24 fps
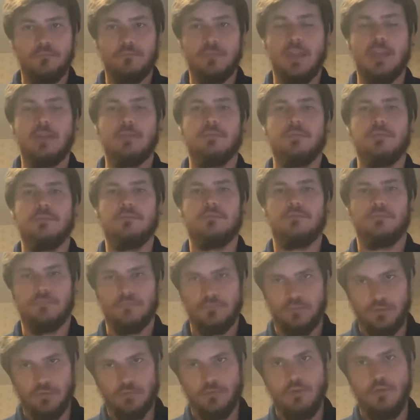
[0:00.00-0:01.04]
They would
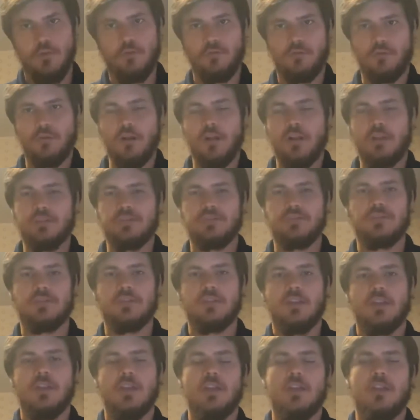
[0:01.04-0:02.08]
go across
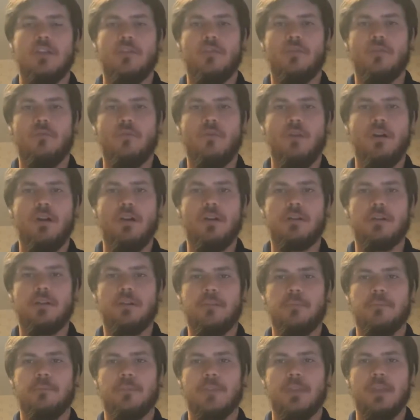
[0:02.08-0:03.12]
the
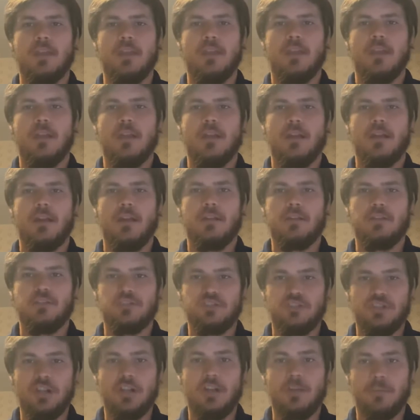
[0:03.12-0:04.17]
water on a
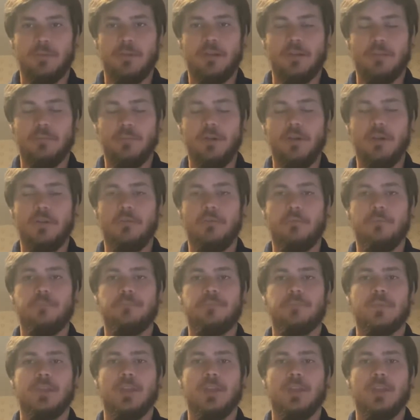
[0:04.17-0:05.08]
ship, on a boat.